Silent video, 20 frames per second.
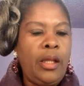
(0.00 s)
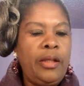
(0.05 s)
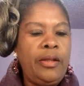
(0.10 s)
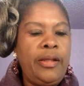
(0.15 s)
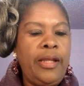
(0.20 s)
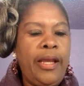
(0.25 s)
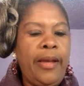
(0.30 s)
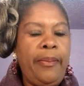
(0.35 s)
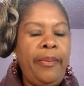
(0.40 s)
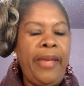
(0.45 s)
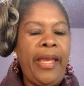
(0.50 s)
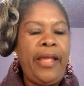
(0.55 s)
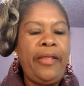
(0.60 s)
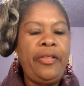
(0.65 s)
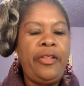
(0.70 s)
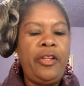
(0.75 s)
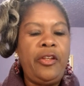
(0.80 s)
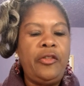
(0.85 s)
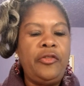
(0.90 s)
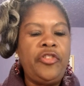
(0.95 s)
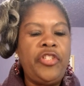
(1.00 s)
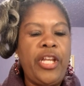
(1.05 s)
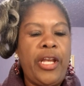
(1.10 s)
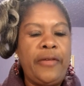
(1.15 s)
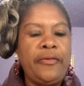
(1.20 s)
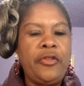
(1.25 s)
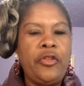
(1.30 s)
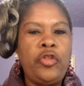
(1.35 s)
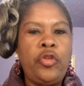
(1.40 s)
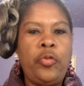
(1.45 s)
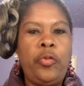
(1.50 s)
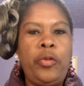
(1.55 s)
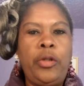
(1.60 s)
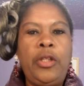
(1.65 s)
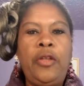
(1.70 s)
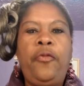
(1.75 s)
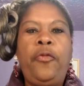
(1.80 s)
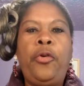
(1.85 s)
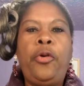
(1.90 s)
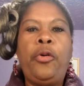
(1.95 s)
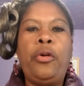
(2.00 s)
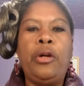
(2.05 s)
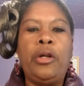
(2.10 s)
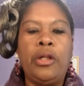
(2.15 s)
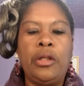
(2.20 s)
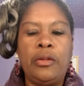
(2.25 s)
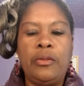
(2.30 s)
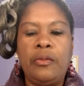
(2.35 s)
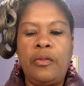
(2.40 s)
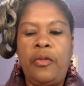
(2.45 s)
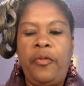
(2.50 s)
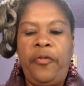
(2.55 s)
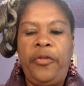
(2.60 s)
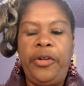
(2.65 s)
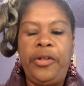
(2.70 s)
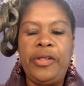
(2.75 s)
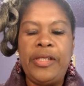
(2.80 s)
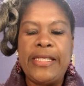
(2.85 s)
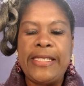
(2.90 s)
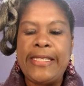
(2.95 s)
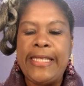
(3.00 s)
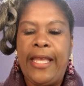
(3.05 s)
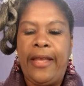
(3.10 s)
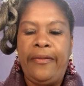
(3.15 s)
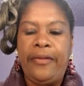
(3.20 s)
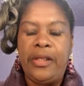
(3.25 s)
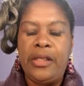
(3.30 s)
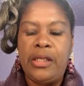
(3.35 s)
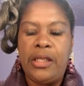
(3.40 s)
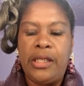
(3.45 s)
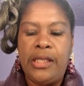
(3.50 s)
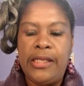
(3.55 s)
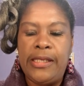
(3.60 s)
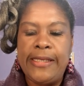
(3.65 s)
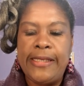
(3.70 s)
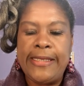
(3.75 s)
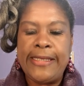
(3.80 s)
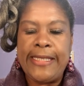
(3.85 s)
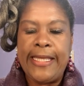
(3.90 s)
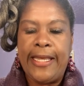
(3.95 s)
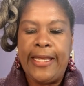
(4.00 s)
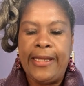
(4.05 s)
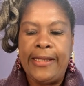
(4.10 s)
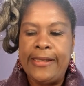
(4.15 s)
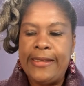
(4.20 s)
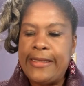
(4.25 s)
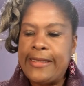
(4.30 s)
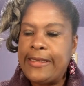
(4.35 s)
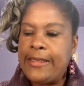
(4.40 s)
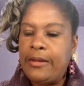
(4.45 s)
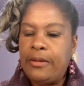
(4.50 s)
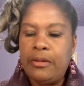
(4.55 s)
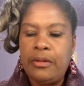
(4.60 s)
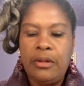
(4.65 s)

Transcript: Now, Matthew chapter 24, verse 7, it says,